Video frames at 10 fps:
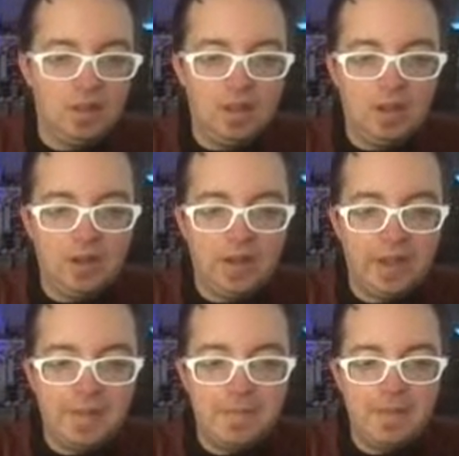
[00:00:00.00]

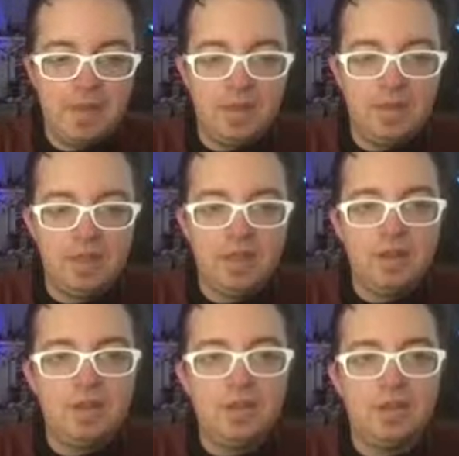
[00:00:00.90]
Alright.
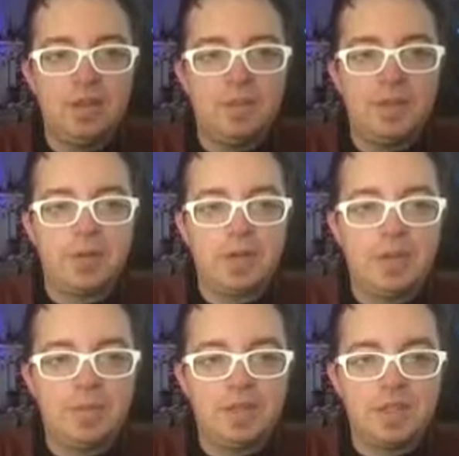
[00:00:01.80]
We'll let Benny
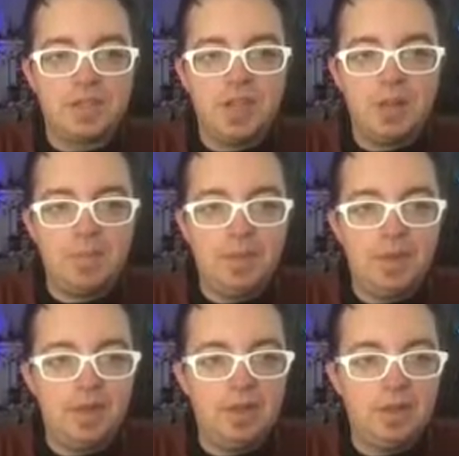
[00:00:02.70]
wrap this up.
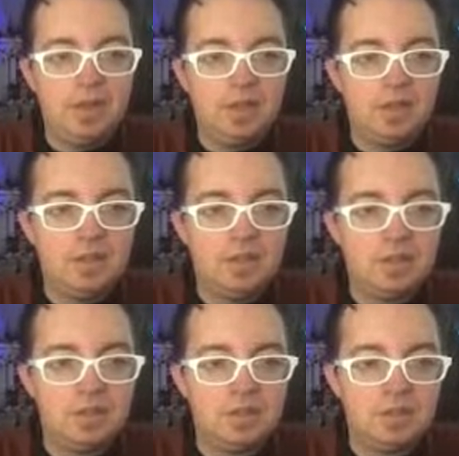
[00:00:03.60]

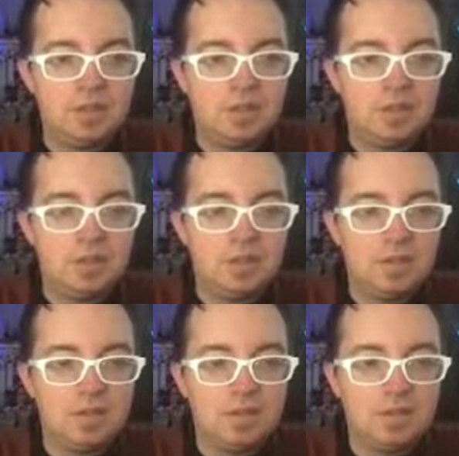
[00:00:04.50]
Music by
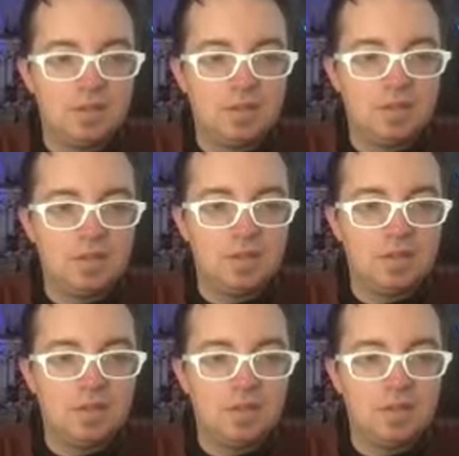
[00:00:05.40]
Benny Goodman is being
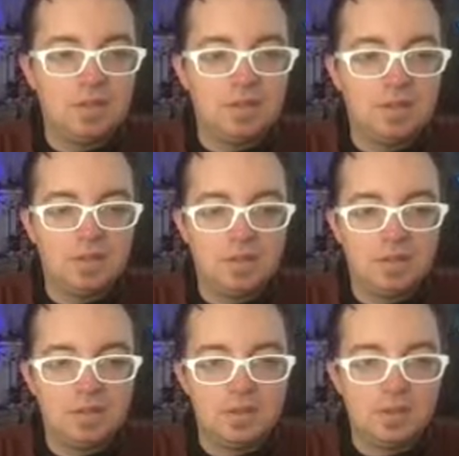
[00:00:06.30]
presented from the
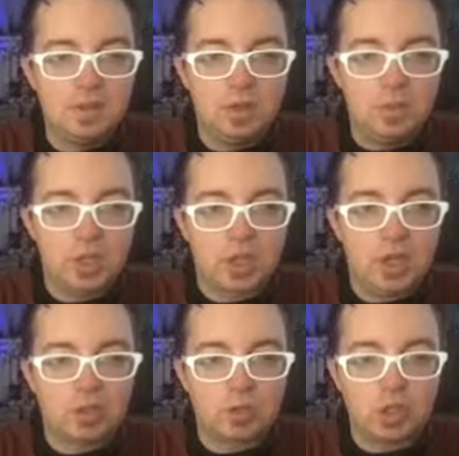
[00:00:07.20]
Joseph Urban Room of the
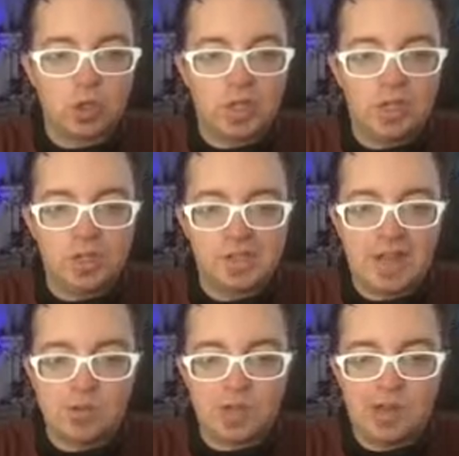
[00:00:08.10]
Congress Hotel in
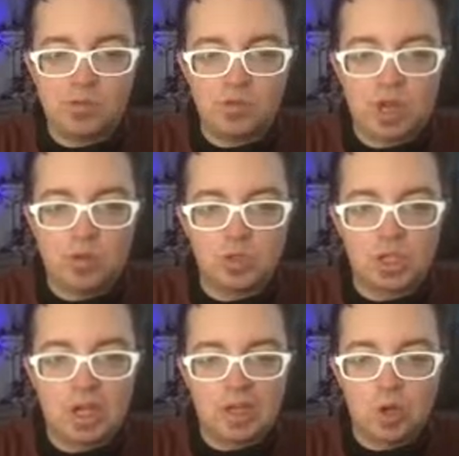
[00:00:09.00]
downtown downtown
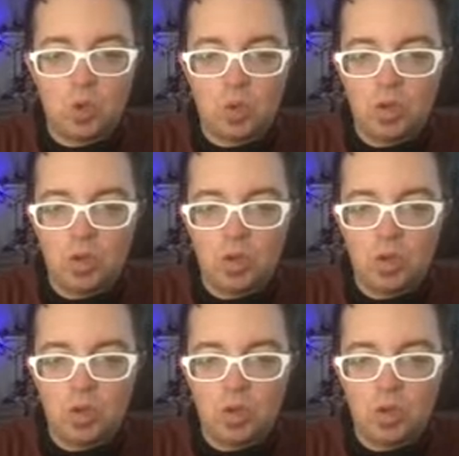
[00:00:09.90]
Chicago.